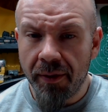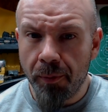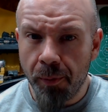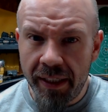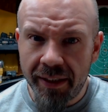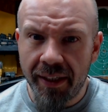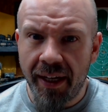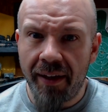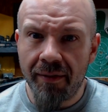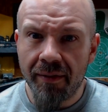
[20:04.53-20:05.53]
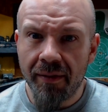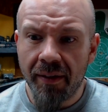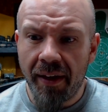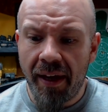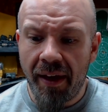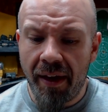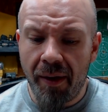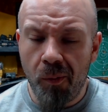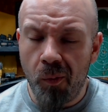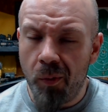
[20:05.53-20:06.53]
the reset
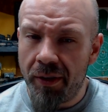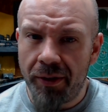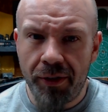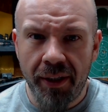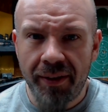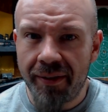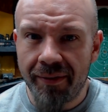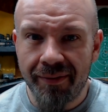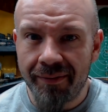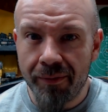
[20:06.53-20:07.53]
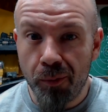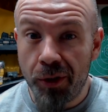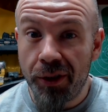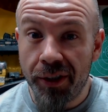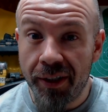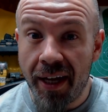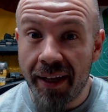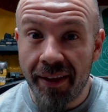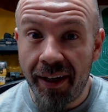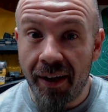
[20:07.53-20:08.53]
was just
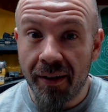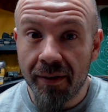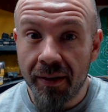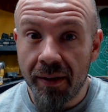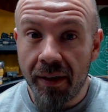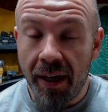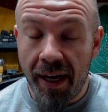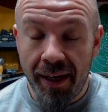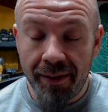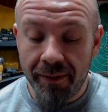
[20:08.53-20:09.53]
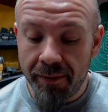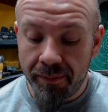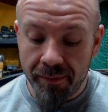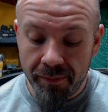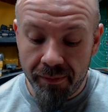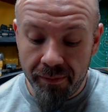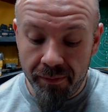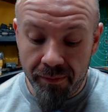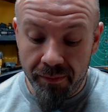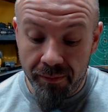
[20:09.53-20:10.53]
not there. And
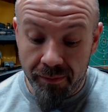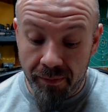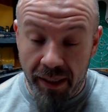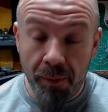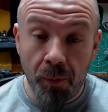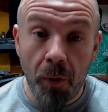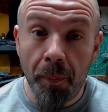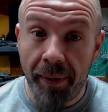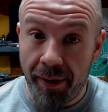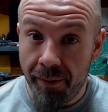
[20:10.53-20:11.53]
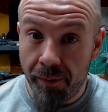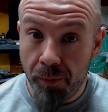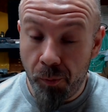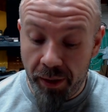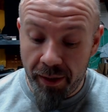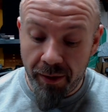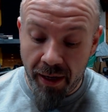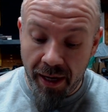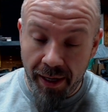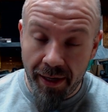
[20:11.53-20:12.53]
it won't be with
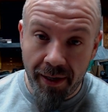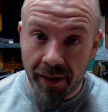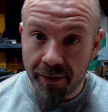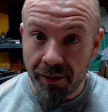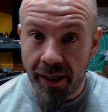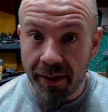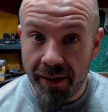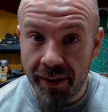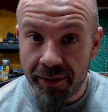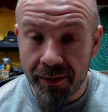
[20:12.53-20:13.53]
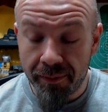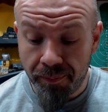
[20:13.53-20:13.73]
a connector like this.